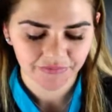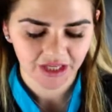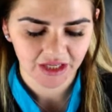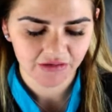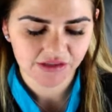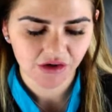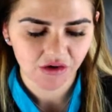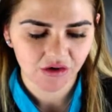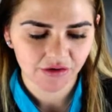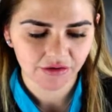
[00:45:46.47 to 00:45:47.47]
And it was
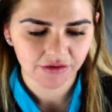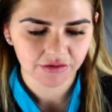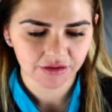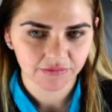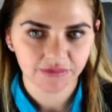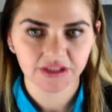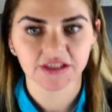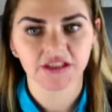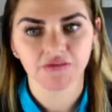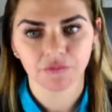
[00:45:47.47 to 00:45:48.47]
all
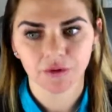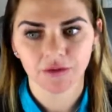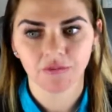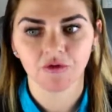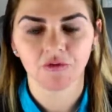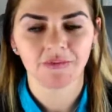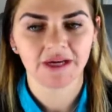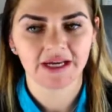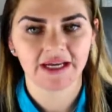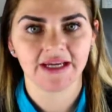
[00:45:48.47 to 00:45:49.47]
completely avoidable
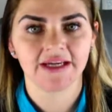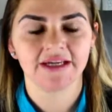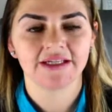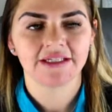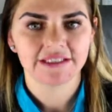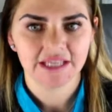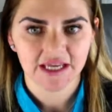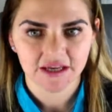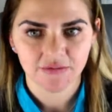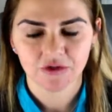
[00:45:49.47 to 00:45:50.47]
by
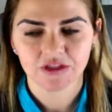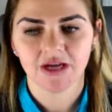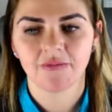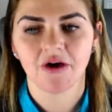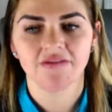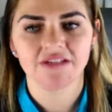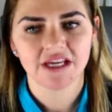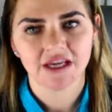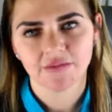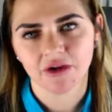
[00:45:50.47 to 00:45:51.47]
taking more time off,
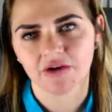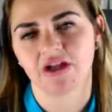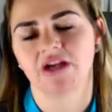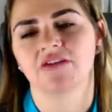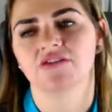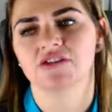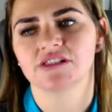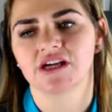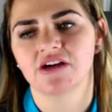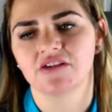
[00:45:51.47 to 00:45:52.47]
taking better care of
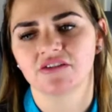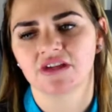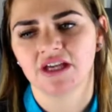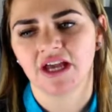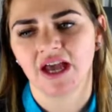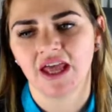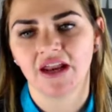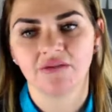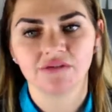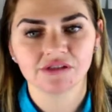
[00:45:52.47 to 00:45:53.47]
herself. And
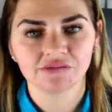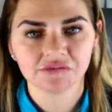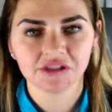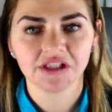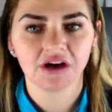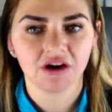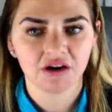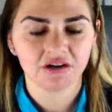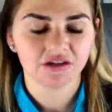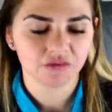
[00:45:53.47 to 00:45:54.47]
it was really
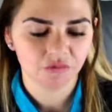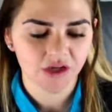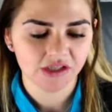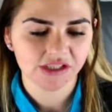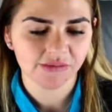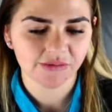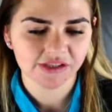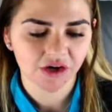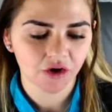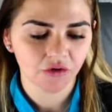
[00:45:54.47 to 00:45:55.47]
hard to watch someone's
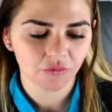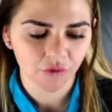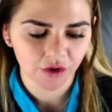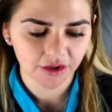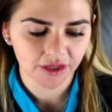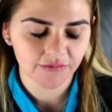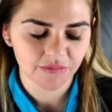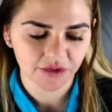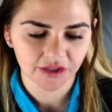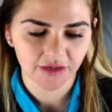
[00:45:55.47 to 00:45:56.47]
hard work in
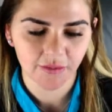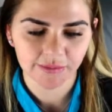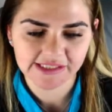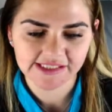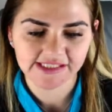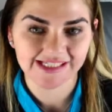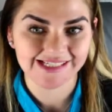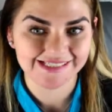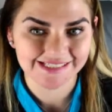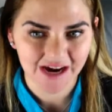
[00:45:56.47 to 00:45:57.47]
building up a business
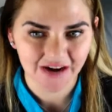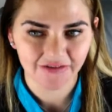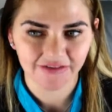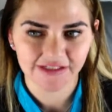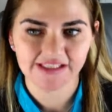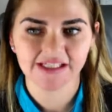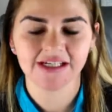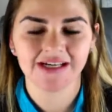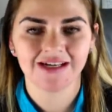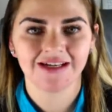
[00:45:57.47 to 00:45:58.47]
and
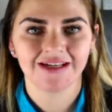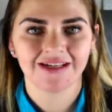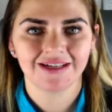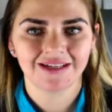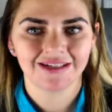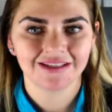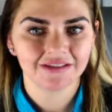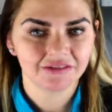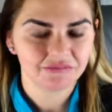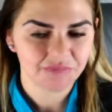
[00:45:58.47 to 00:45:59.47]
sacrificing,
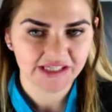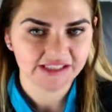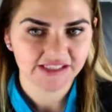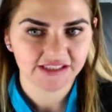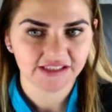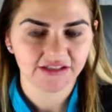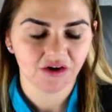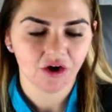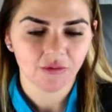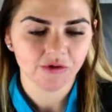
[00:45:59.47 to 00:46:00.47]
basically
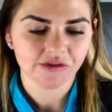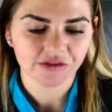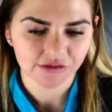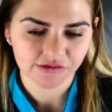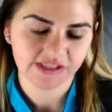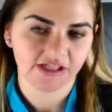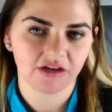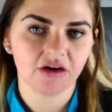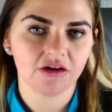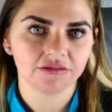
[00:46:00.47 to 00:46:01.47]
almost losing it
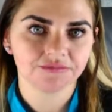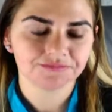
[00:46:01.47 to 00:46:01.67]
all.